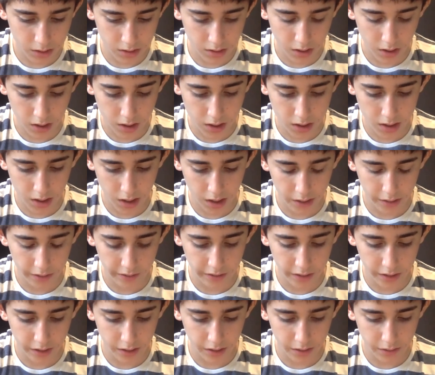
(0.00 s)
God is
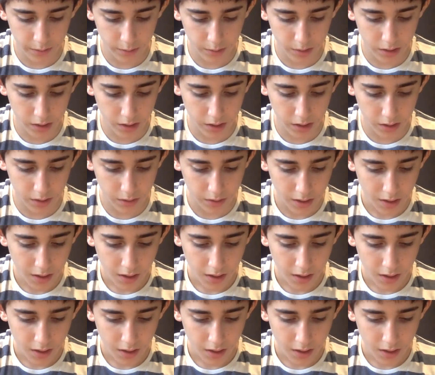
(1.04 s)
angry with you.